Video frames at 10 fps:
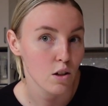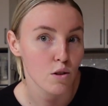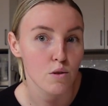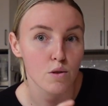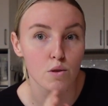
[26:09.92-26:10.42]

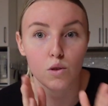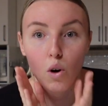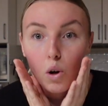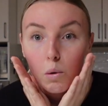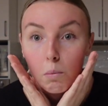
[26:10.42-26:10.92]

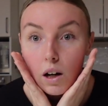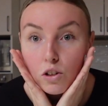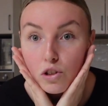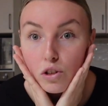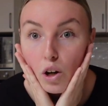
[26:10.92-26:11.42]
So
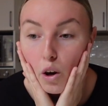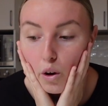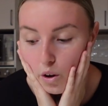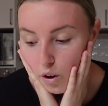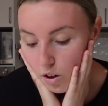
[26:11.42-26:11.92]
much to
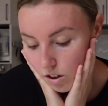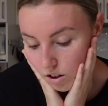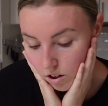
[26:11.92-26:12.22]
learn.